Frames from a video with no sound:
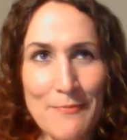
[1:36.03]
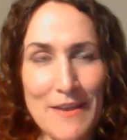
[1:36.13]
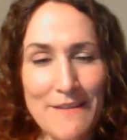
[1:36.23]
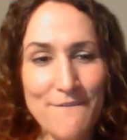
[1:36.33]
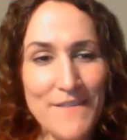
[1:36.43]

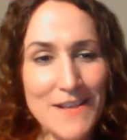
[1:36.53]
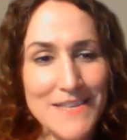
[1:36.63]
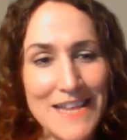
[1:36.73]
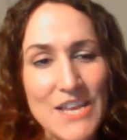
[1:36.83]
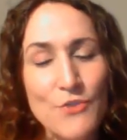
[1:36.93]
feels
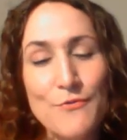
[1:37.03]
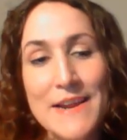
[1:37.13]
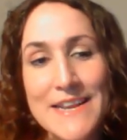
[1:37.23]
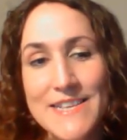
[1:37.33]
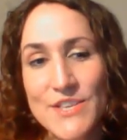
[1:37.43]
like you're
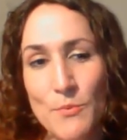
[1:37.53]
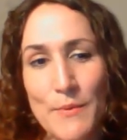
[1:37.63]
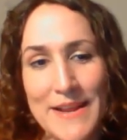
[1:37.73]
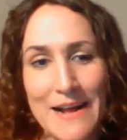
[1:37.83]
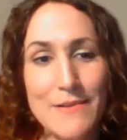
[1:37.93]
reading
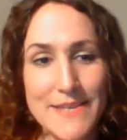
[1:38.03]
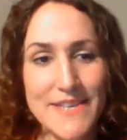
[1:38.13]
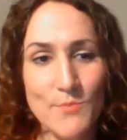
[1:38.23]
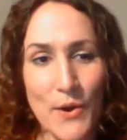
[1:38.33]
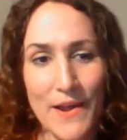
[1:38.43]
somebody
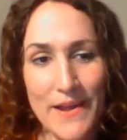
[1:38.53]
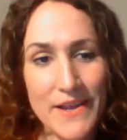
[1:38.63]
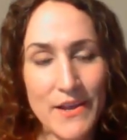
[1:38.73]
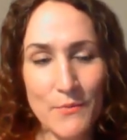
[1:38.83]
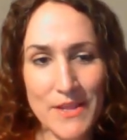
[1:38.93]
else's
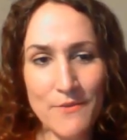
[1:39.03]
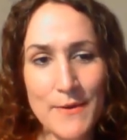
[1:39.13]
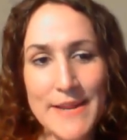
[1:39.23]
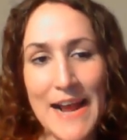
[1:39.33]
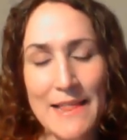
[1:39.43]
work. When you
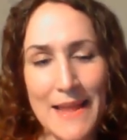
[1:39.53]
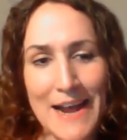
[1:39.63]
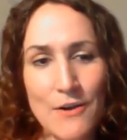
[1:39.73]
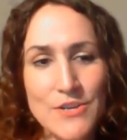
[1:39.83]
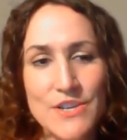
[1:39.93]
read it
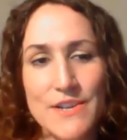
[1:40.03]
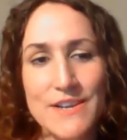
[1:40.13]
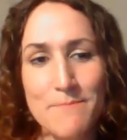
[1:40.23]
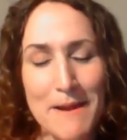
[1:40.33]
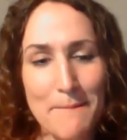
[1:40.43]
aloud, you
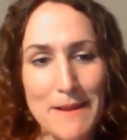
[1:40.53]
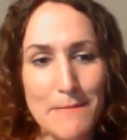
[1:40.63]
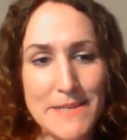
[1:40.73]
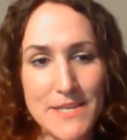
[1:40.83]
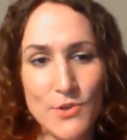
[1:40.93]
might be able
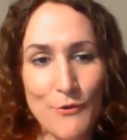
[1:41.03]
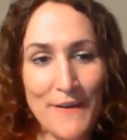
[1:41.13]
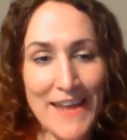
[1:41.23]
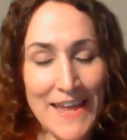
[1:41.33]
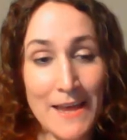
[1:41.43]
to sort of
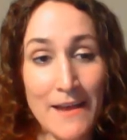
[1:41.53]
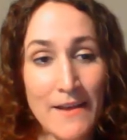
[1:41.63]
hear